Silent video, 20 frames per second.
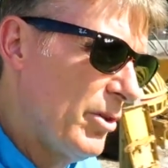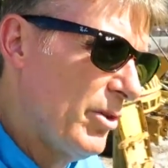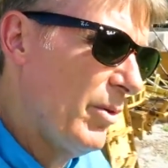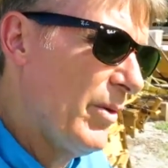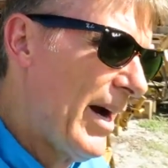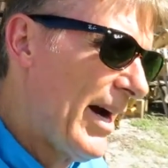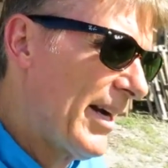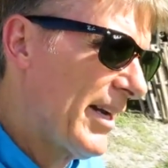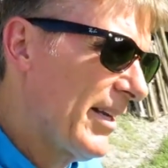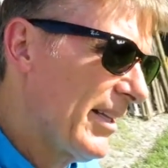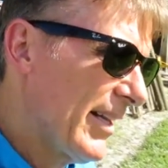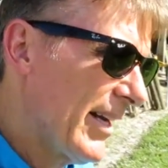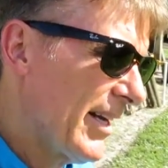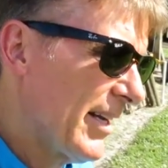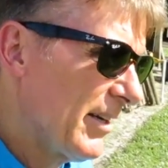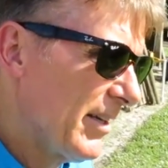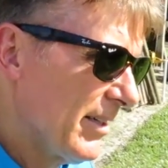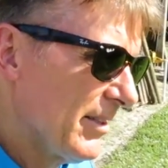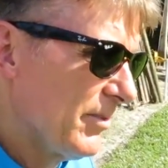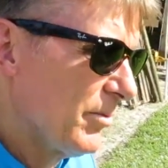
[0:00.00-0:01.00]

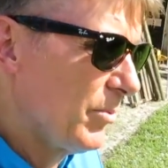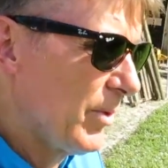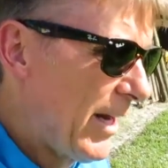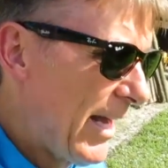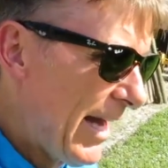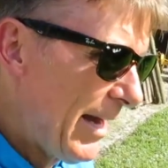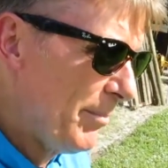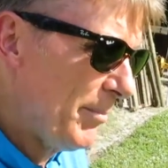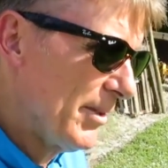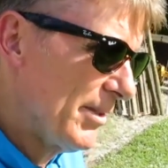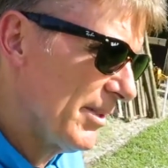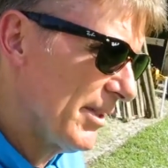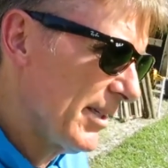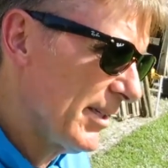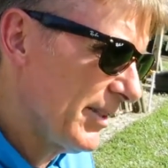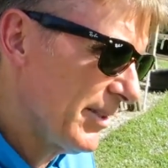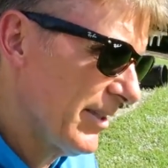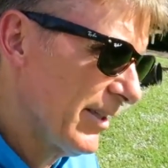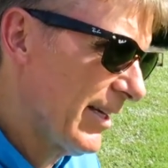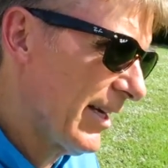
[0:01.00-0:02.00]
coagulating because what happens
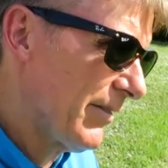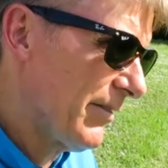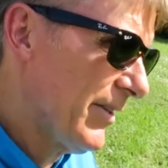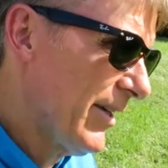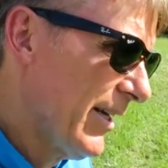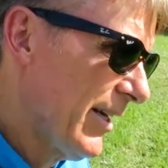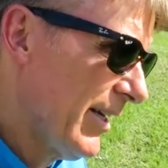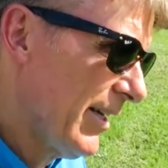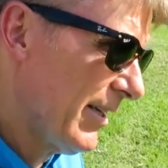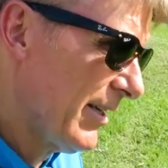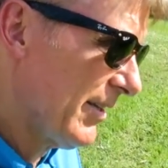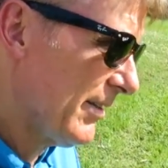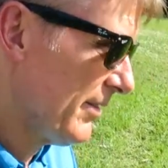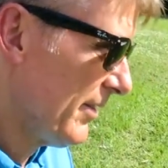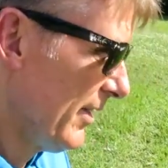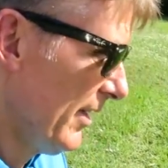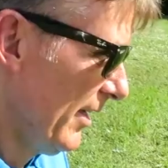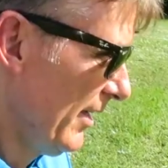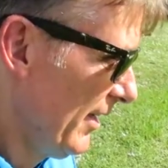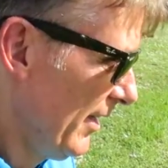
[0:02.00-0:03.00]
is, and I've done it and